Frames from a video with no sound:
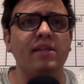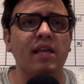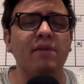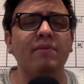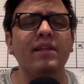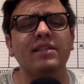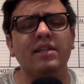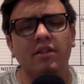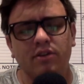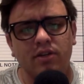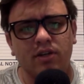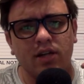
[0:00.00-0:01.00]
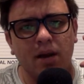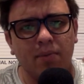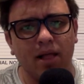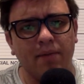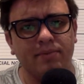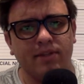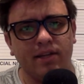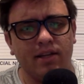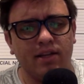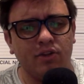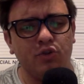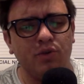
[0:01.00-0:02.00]
He released another couple albums in the
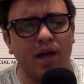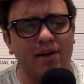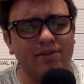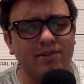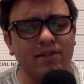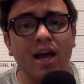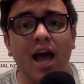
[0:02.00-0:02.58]
in 2000s.